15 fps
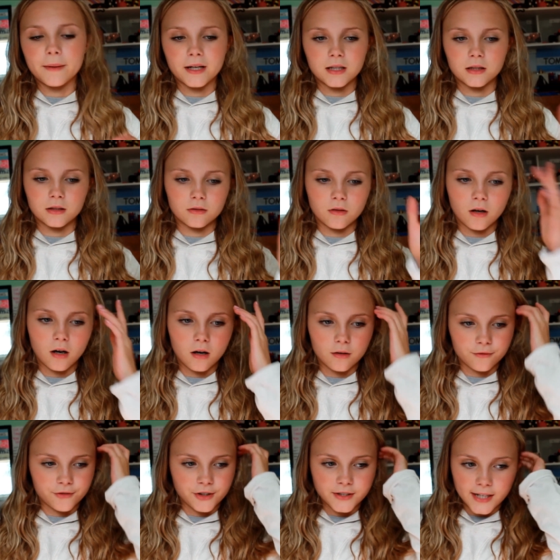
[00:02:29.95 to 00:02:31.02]
I'll make a little haul
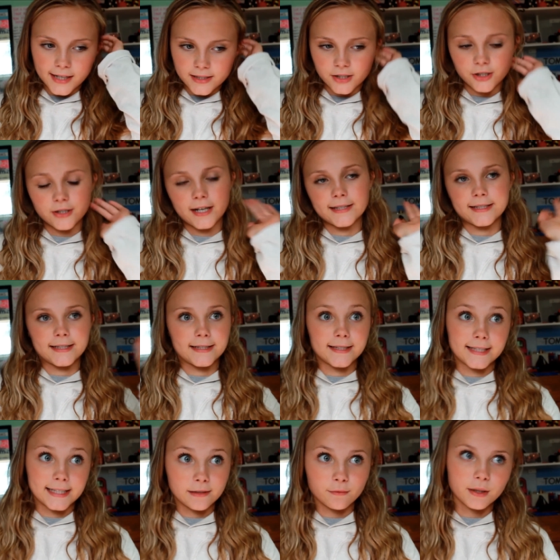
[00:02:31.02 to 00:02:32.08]
for you guys so you guys can
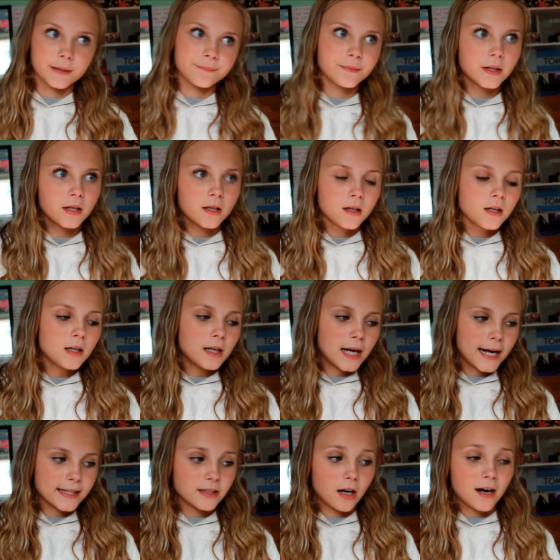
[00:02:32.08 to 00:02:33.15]
see what
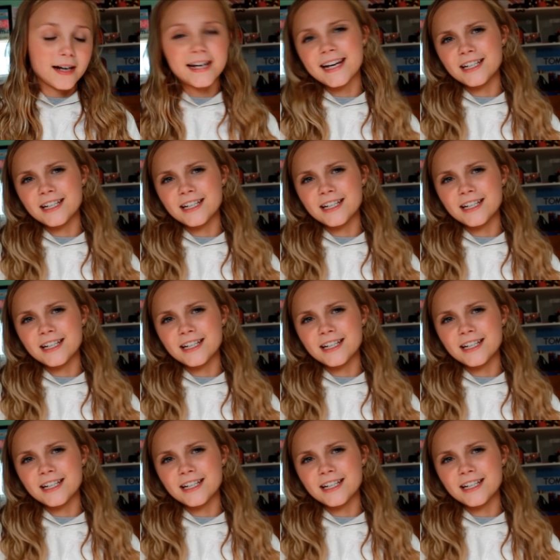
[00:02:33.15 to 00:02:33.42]
I got.